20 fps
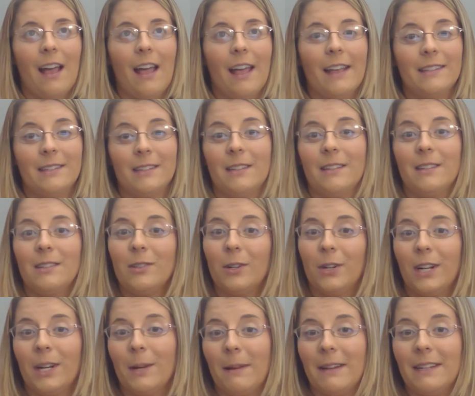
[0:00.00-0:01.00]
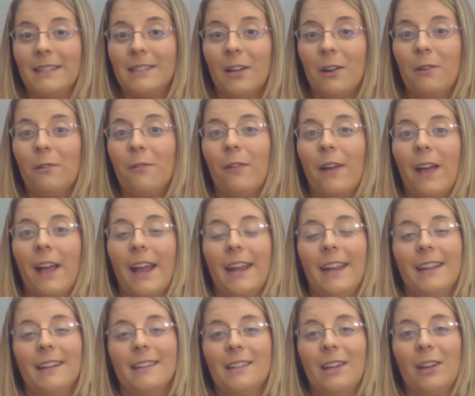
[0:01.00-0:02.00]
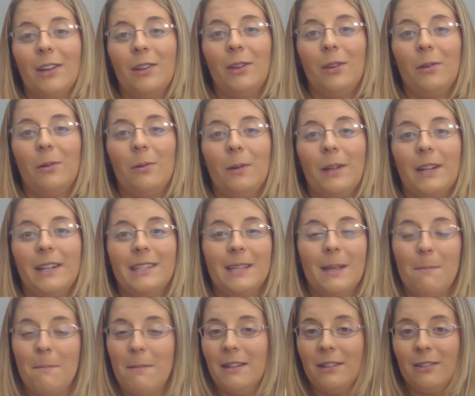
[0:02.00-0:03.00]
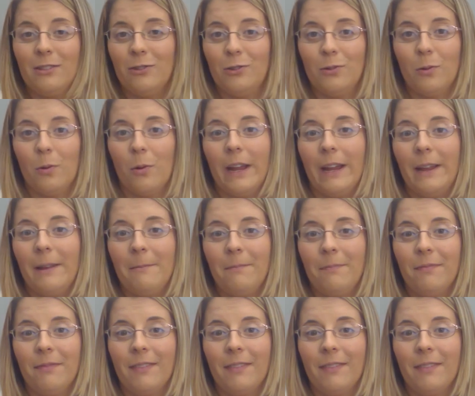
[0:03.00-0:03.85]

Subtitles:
as a surrogate myself, I can tell you it's immense joy.